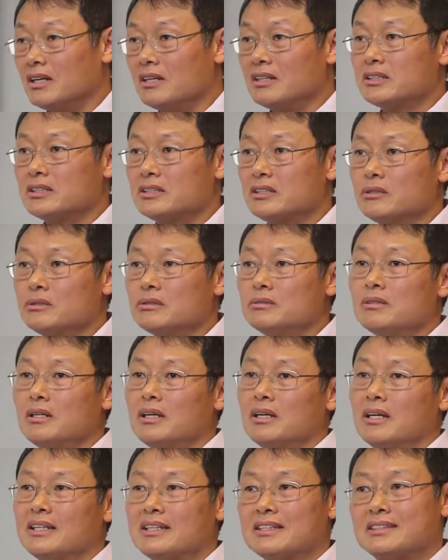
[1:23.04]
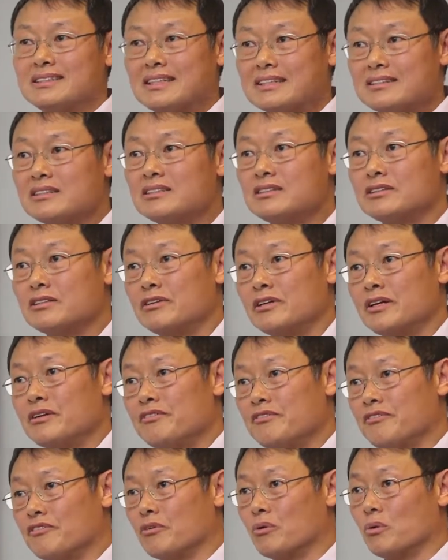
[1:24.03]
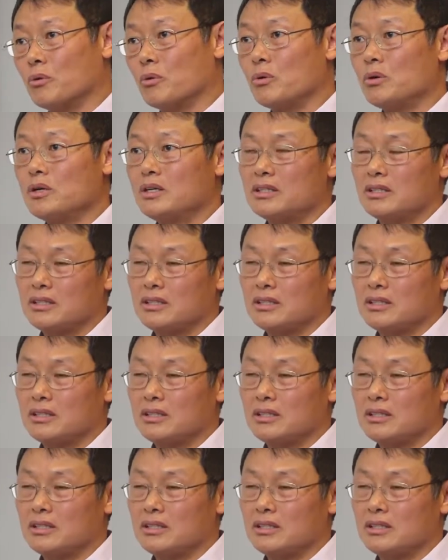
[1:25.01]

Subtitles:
So it is necessary for